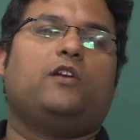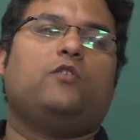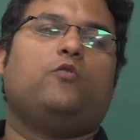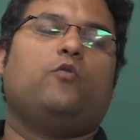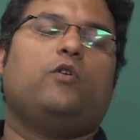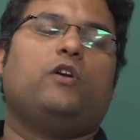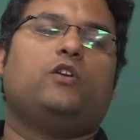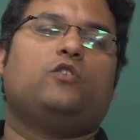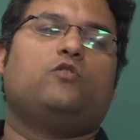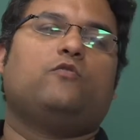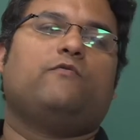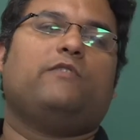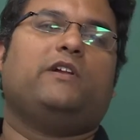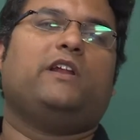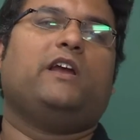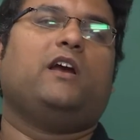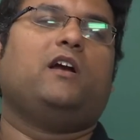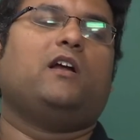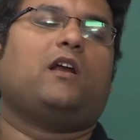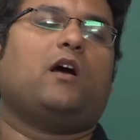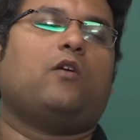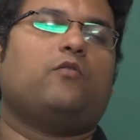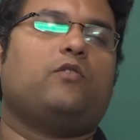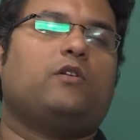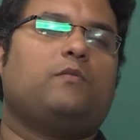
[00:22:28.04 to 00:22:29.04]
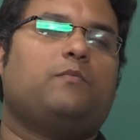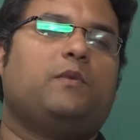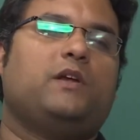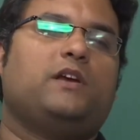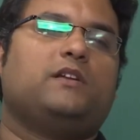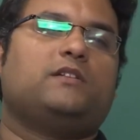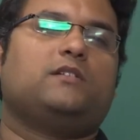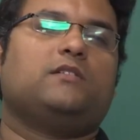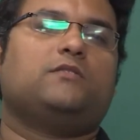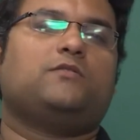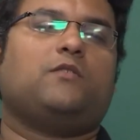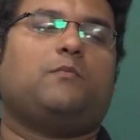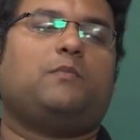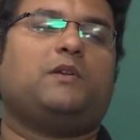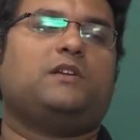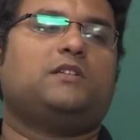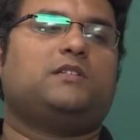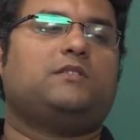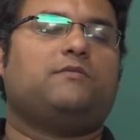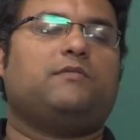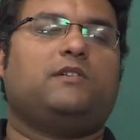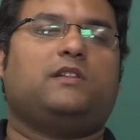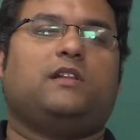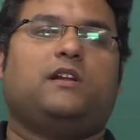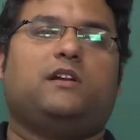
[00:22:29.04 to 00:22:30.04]
going to very crowded places or places
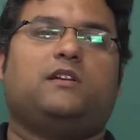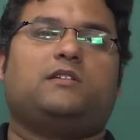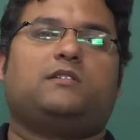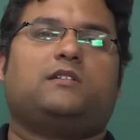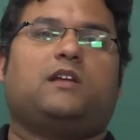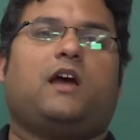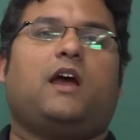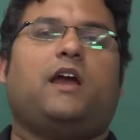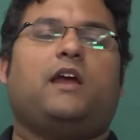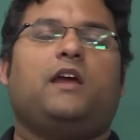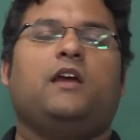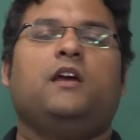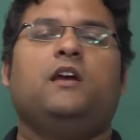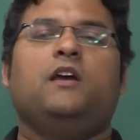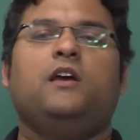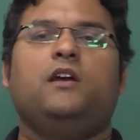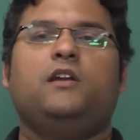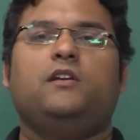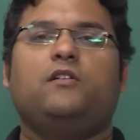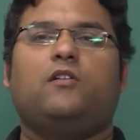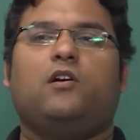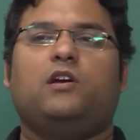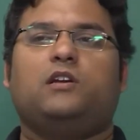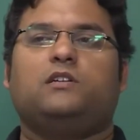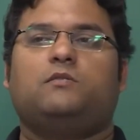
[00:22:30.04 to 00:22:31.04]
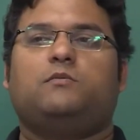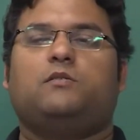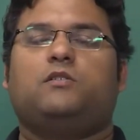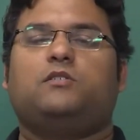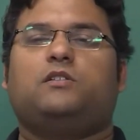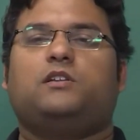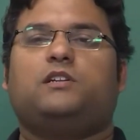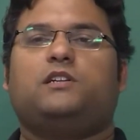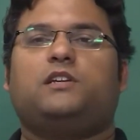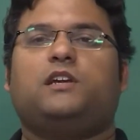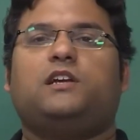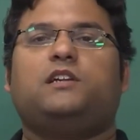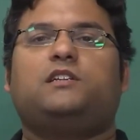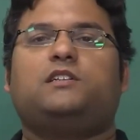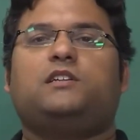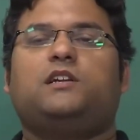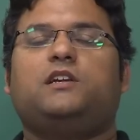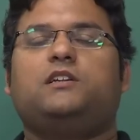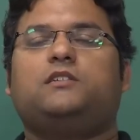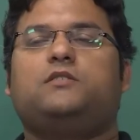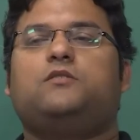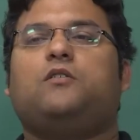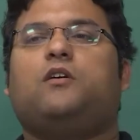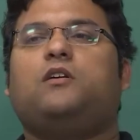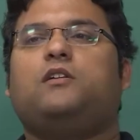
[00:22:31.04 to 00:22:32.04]
where there is high noise, because
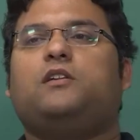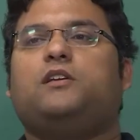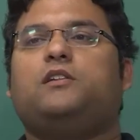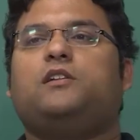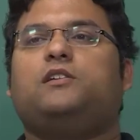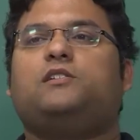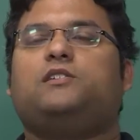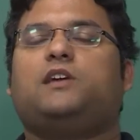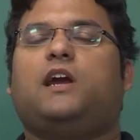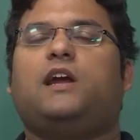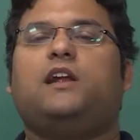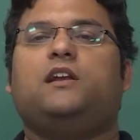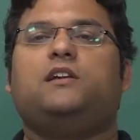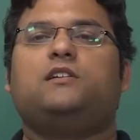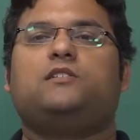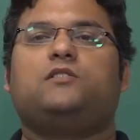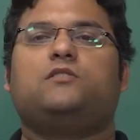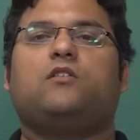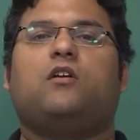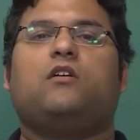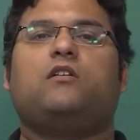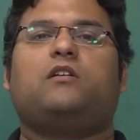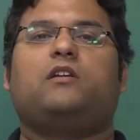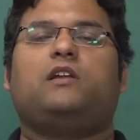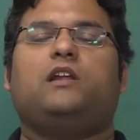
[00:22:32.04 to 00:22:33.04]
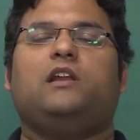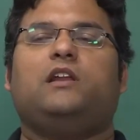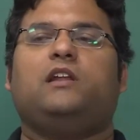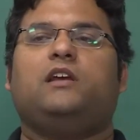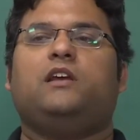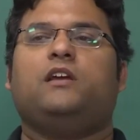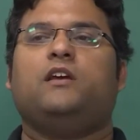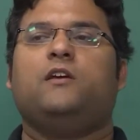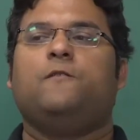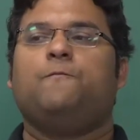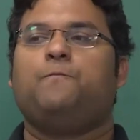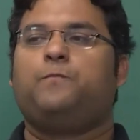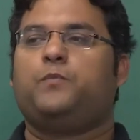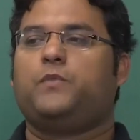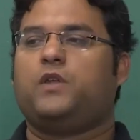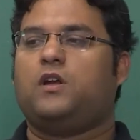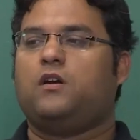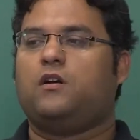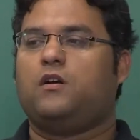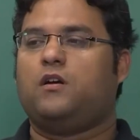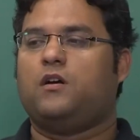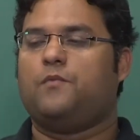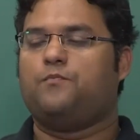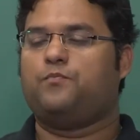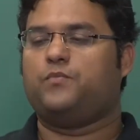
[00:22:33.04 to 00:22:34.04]
it's not that the child is not really
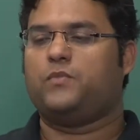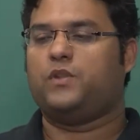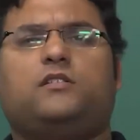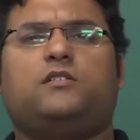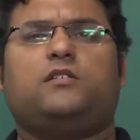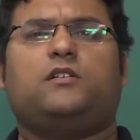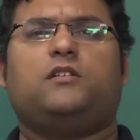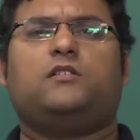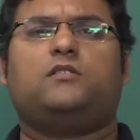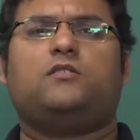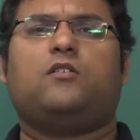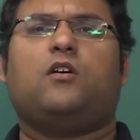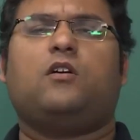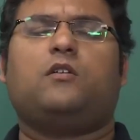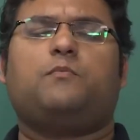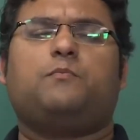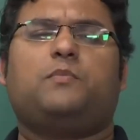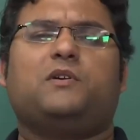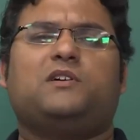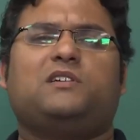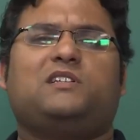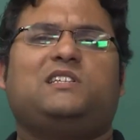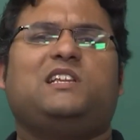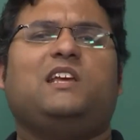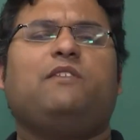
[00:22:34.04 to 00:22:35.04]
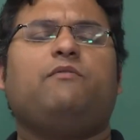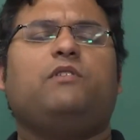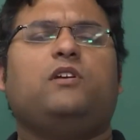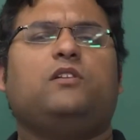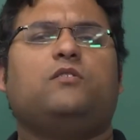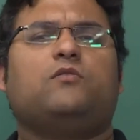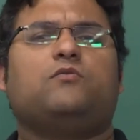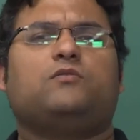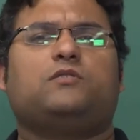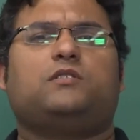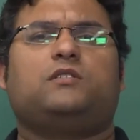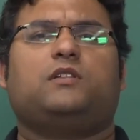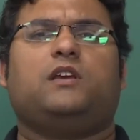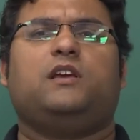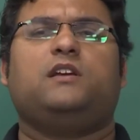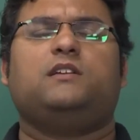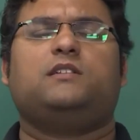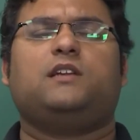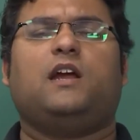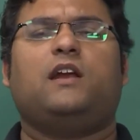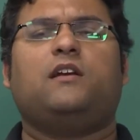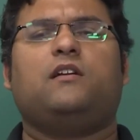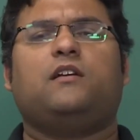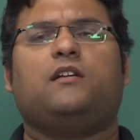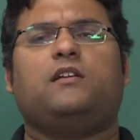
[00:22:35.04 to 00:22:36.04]
is not perceiving those things
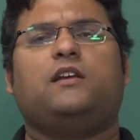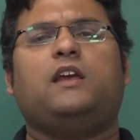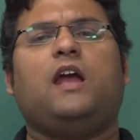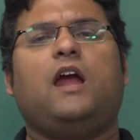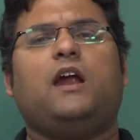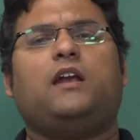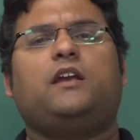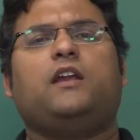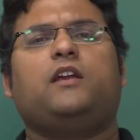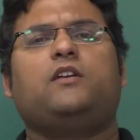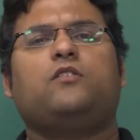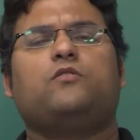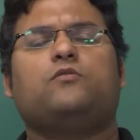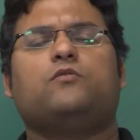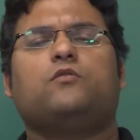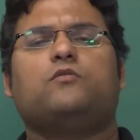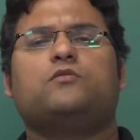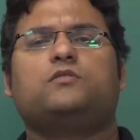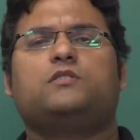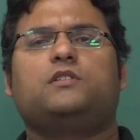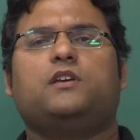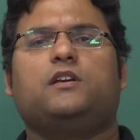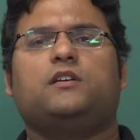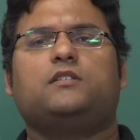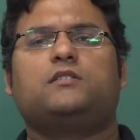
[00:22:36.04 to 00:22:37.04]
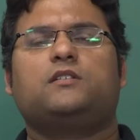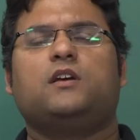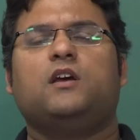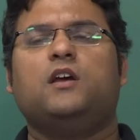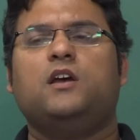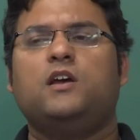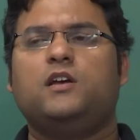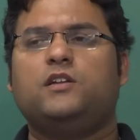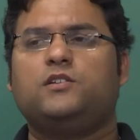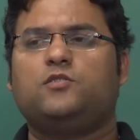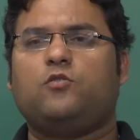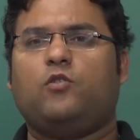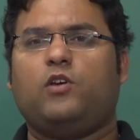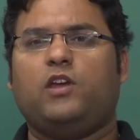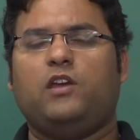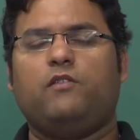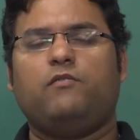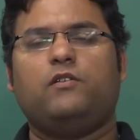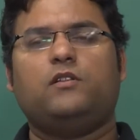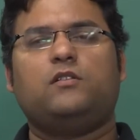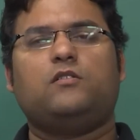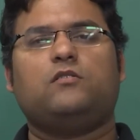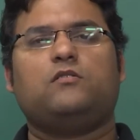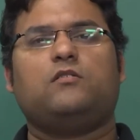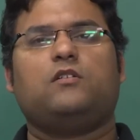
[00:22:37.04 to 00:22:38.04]
and reacting to those things. So,
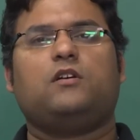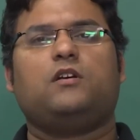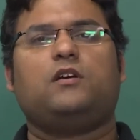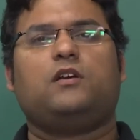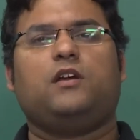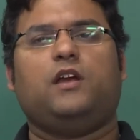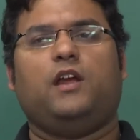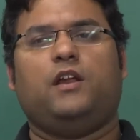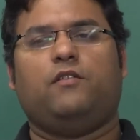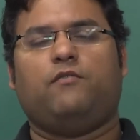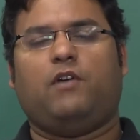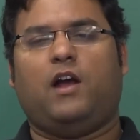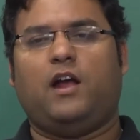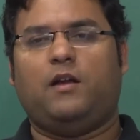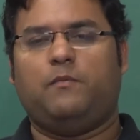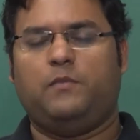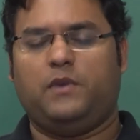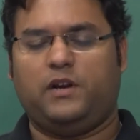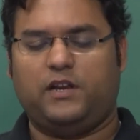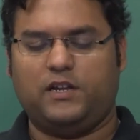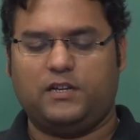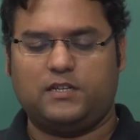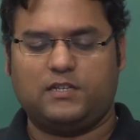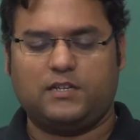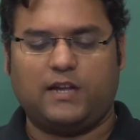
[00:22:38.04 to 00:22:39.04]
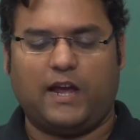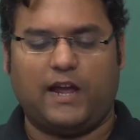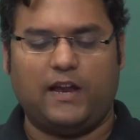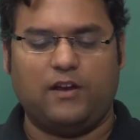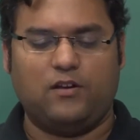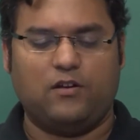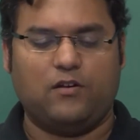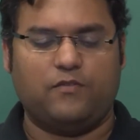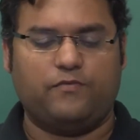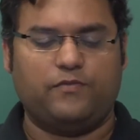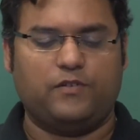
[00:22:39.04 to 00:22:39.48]
even though the environment is kind of